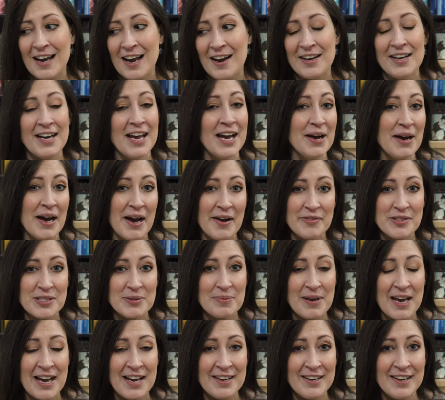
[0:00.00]
I now have to
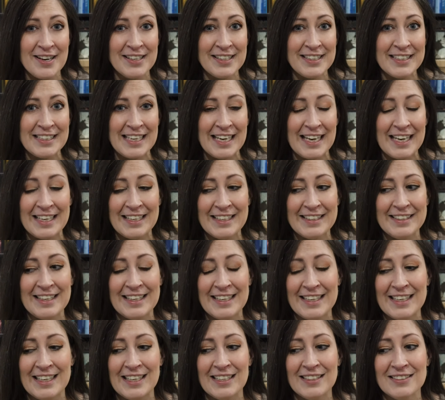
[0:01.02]
pay on again
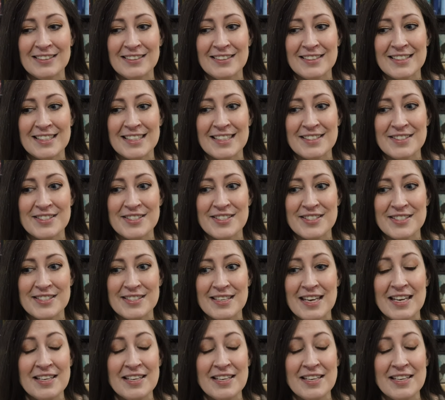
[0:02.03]
and it's